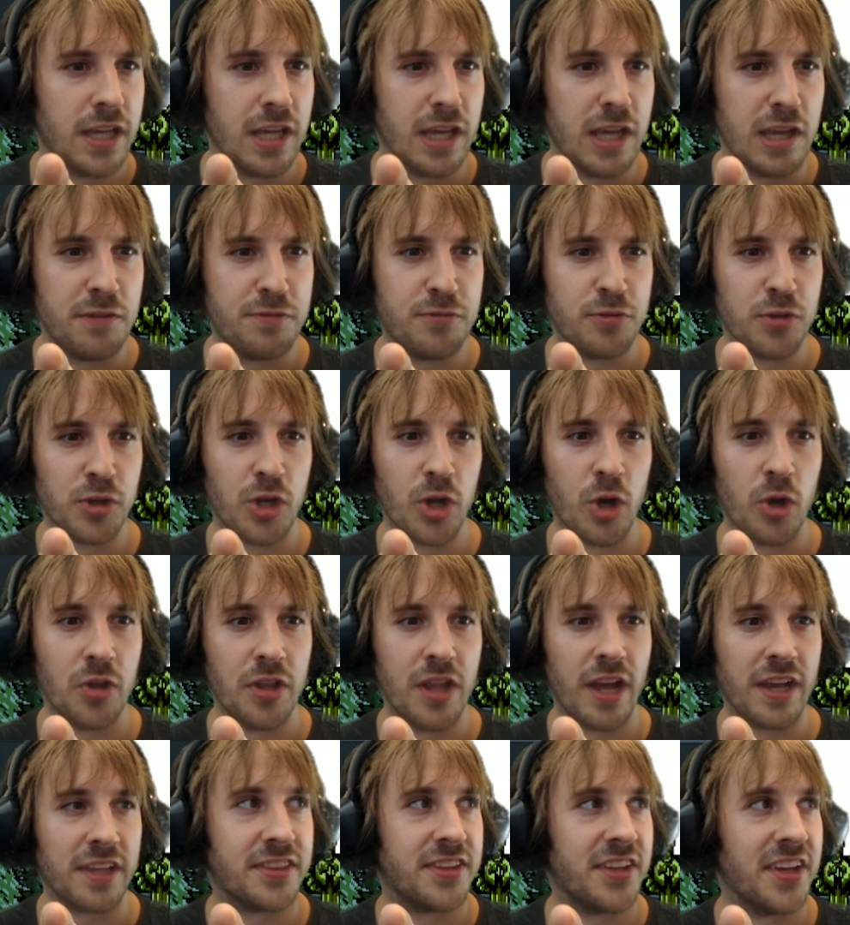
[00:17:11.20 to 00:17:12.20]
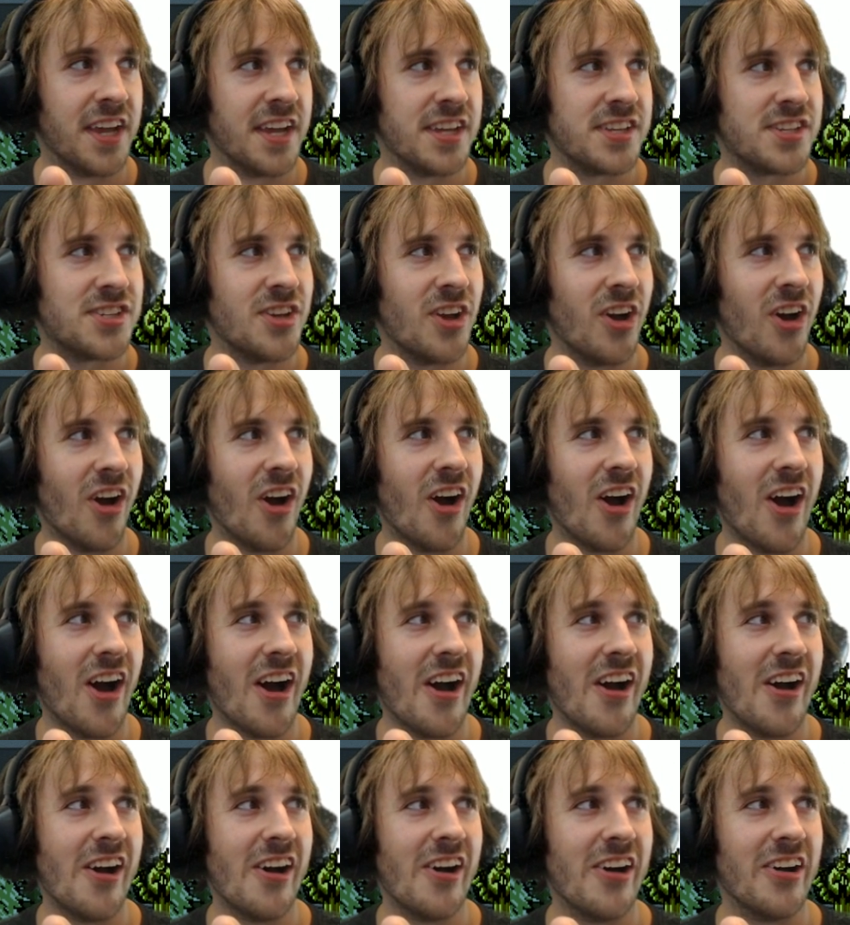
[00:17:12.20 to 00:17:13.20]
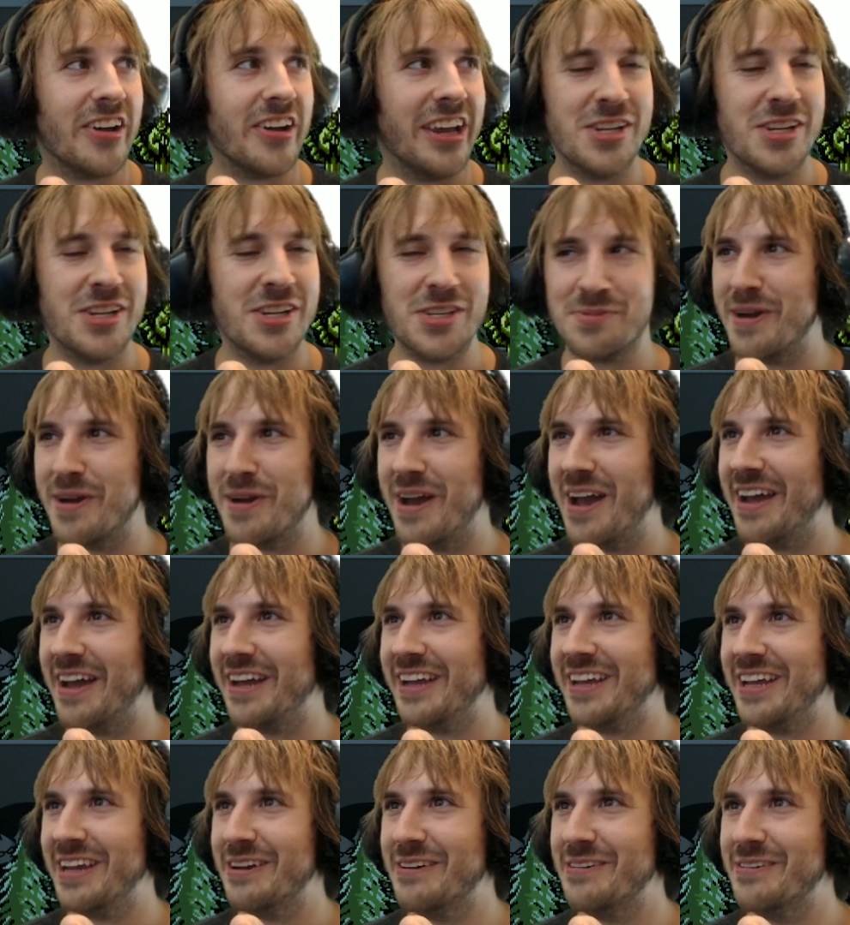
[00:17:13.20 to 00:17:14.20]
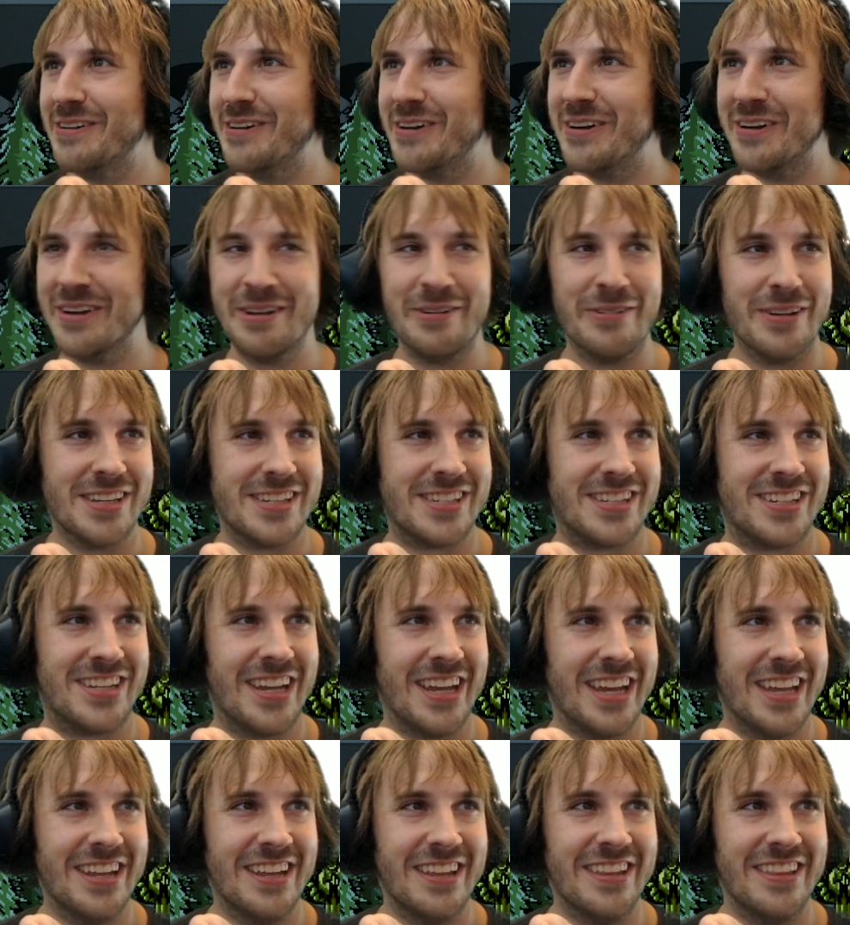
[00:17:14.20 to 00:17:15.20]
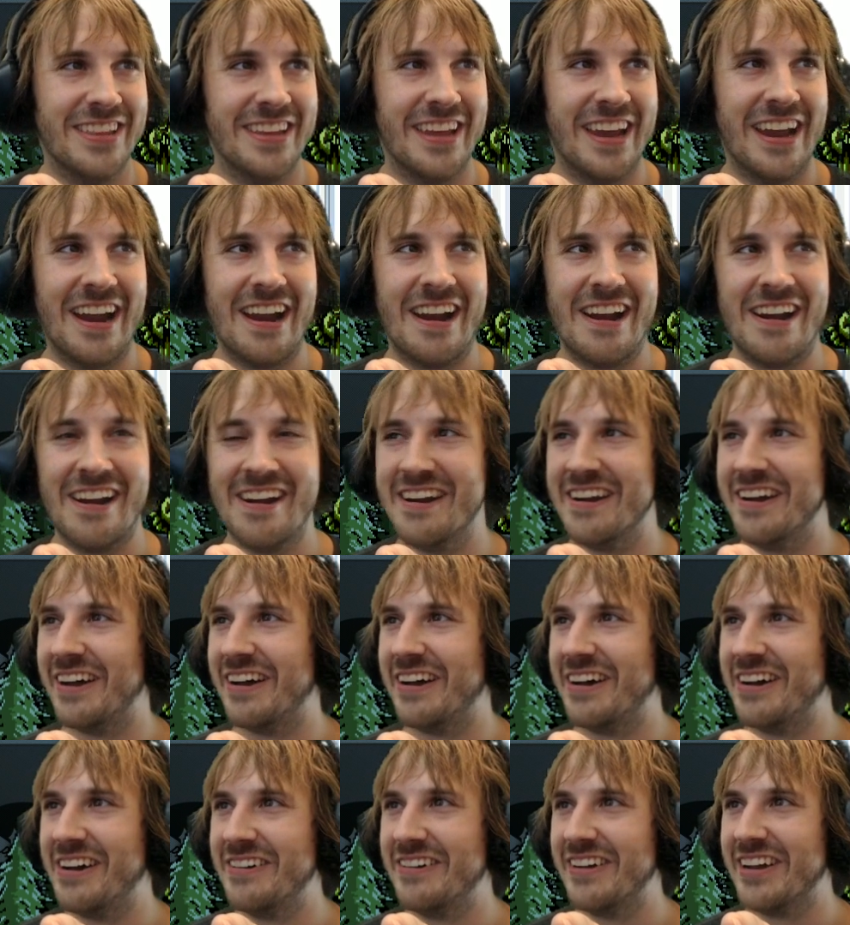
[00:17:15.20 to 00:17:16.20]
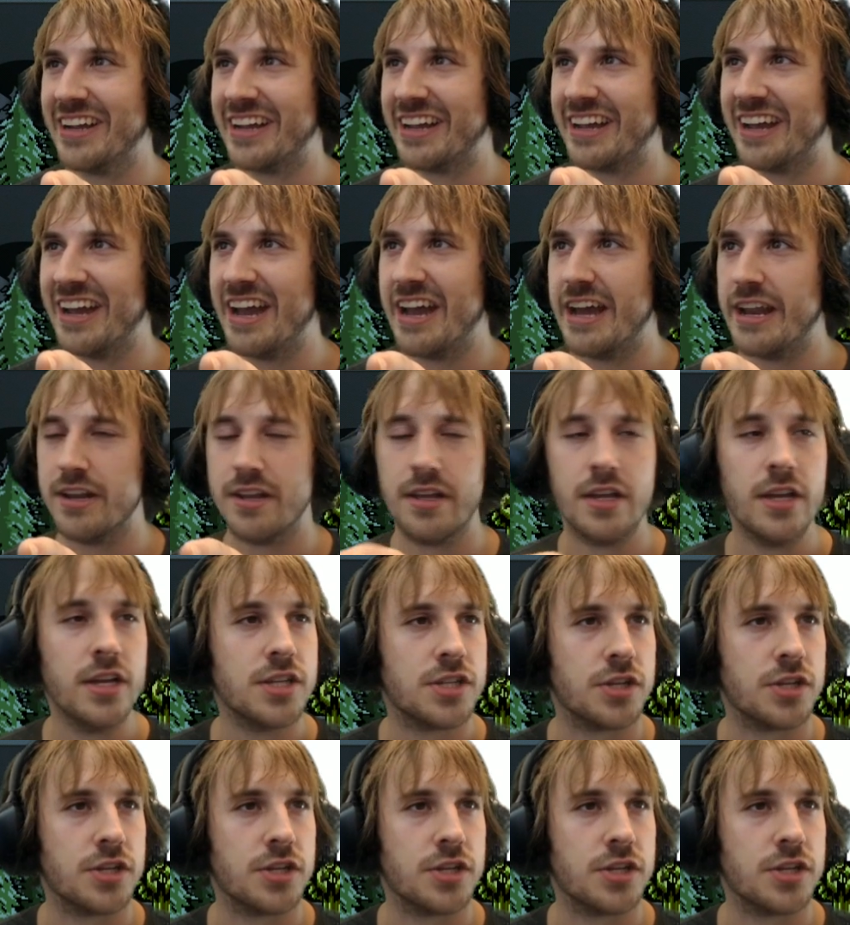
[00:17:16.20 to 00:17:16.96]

if you go like this, oh, here's my hero, it was hidden there, oh my god.